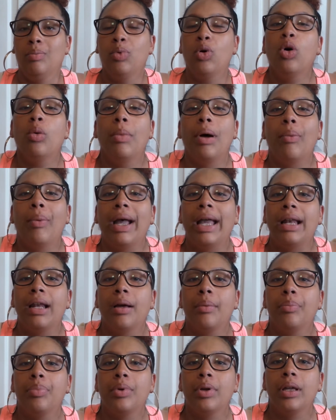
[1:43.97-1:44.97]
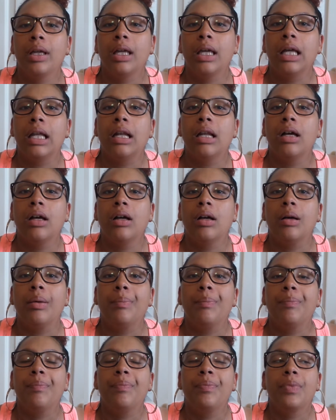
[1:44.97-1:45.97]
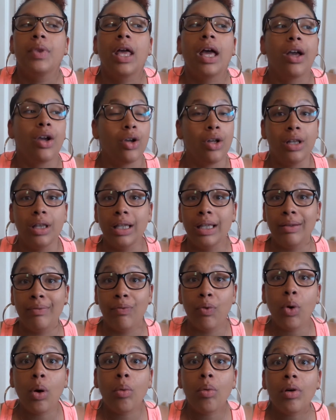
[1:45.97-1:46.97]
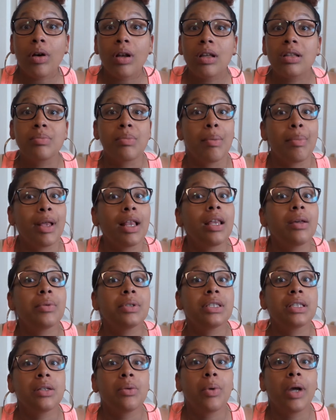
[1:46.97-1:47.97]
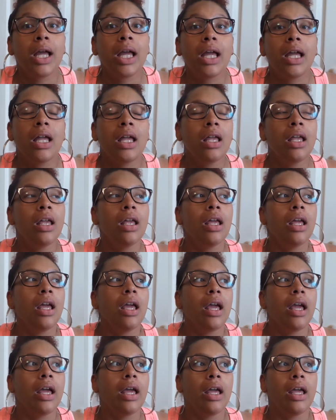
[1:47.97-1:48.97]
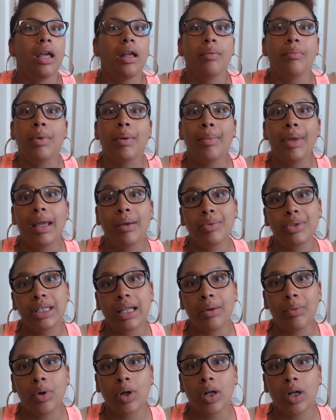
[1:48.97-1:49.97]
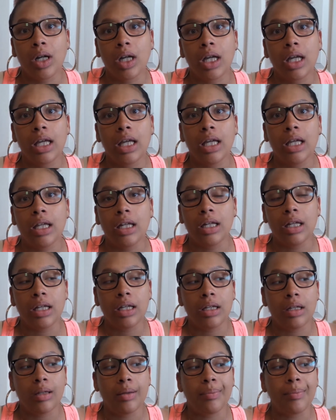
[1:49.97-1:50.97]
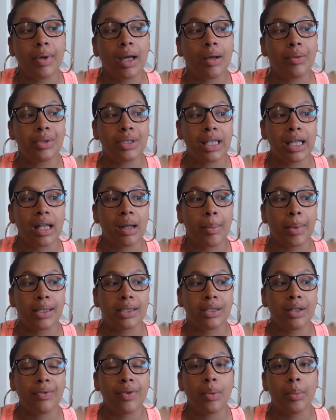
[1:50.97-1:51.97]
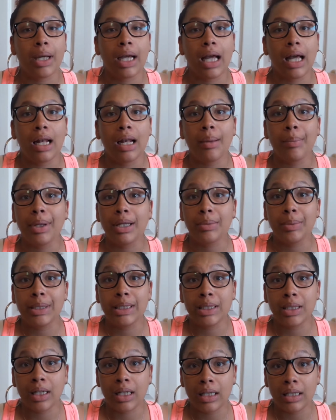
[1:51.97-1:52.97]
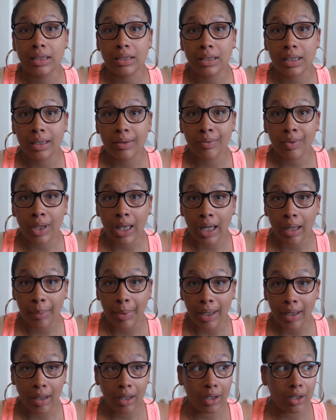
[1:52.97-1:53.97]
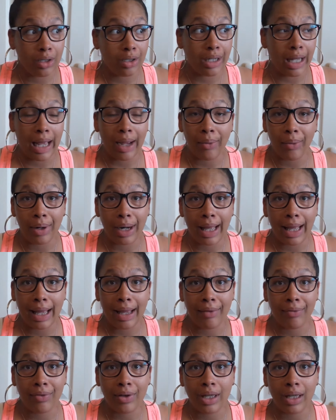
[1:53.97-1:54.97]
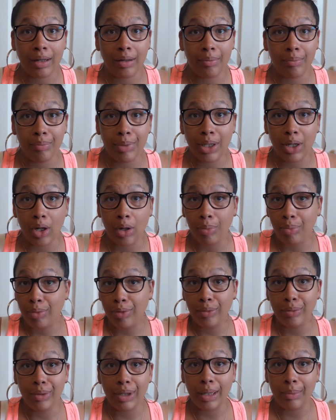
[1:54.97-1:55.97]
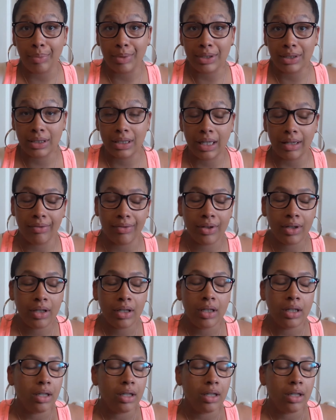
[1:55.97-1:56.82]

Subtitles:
pull my weight up, and I couldn't lean forward because my belly was in the way, and my man was at work, and I was thinking to myself, oh my god, I'm about to be stuck in this tub for like about a good hour and a half and be all pruned up and stuff.